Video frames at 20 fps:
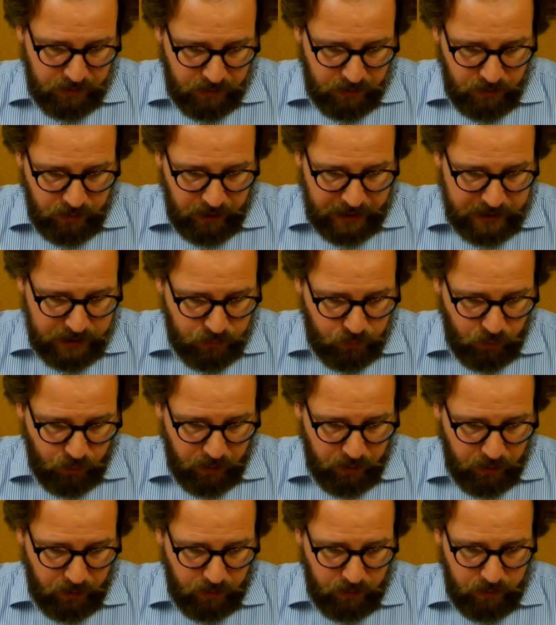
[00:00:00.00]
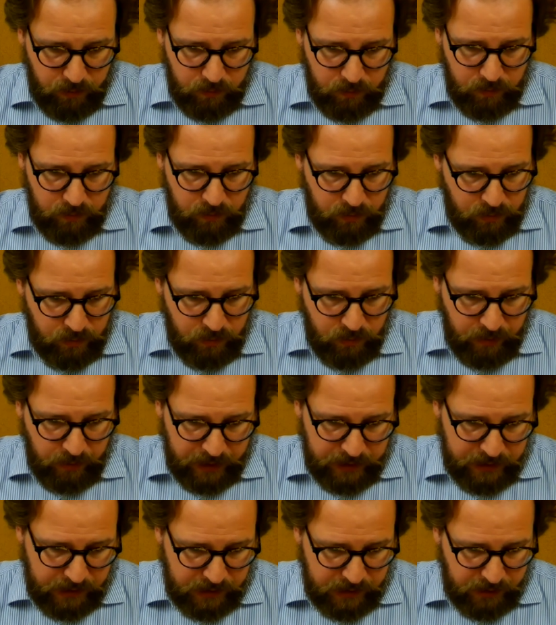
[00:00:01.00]
Who has woe, who
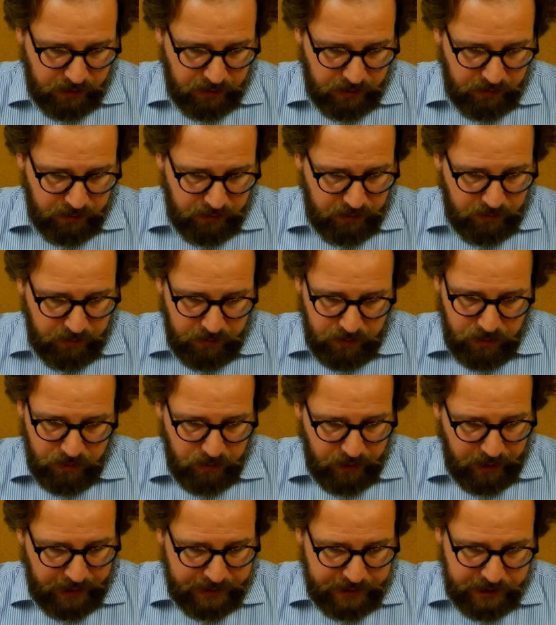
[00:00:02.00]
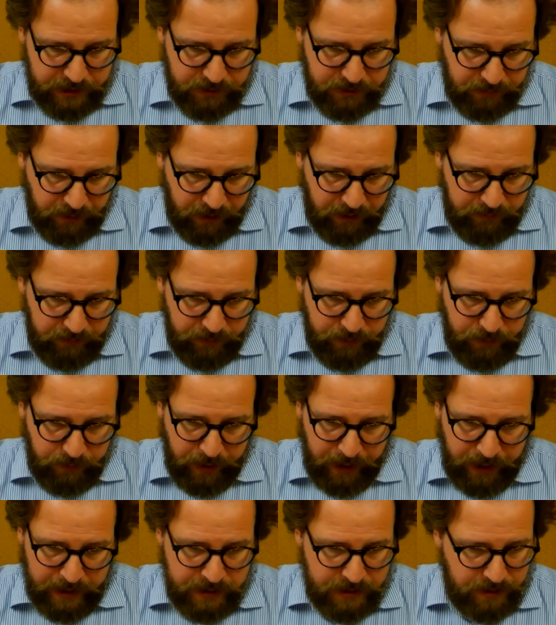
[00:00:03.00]
has sorrow, who has strife, who
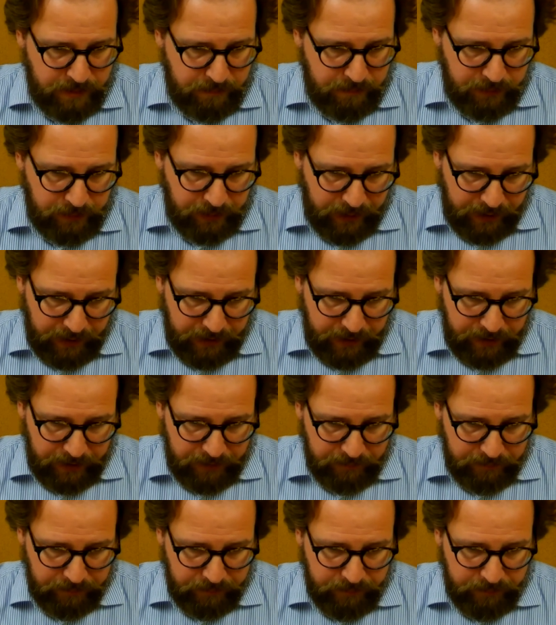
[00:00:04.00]
has complaining.